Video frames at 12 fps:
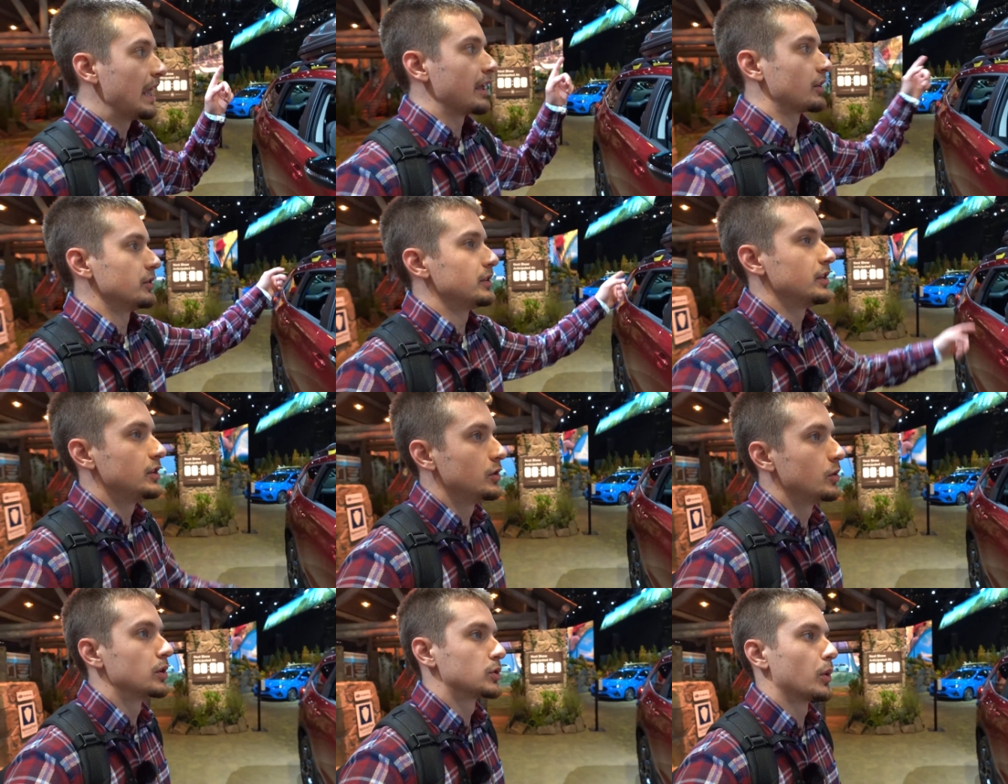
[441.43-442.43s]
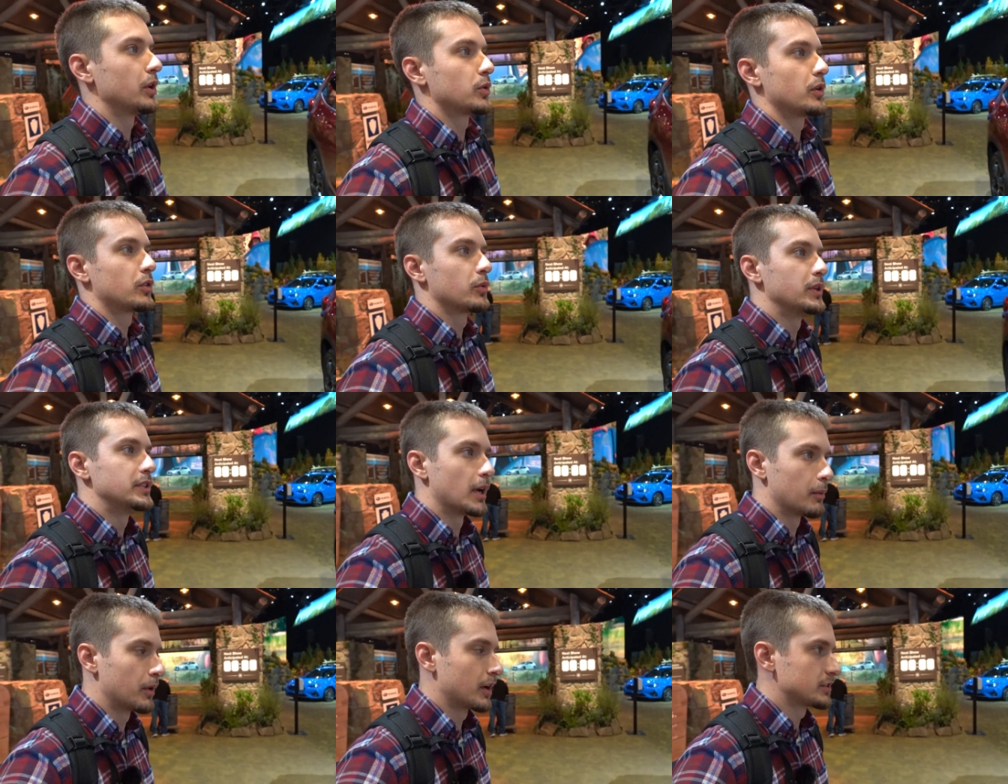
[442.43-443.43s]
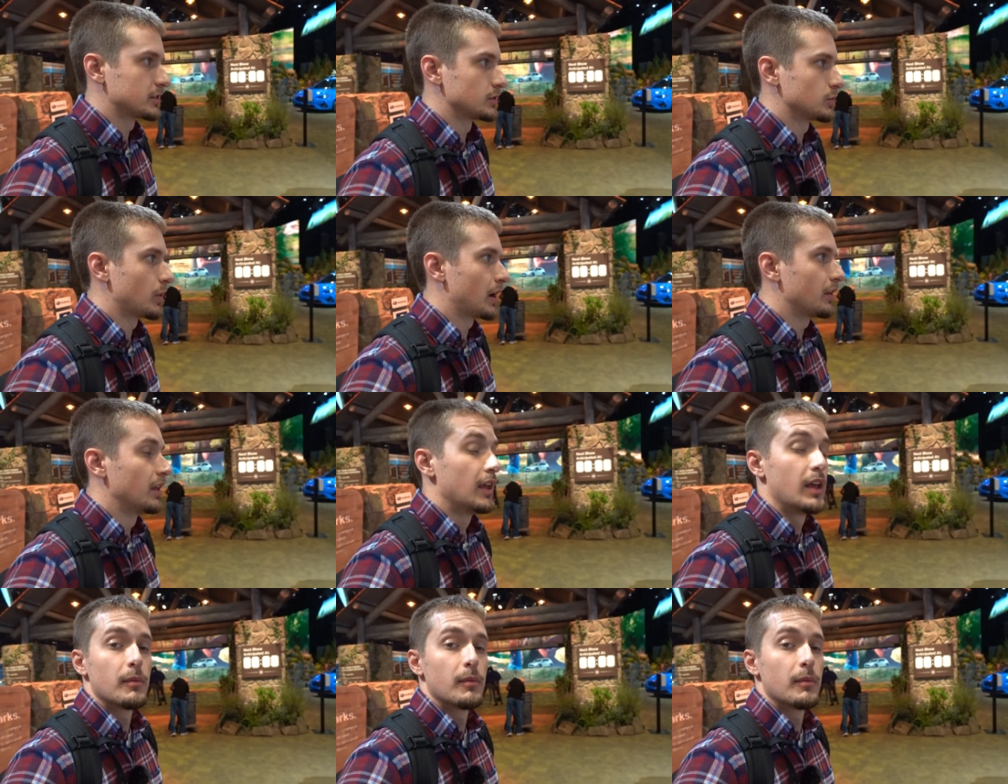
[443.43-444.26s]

including the new 2023 WRX as well.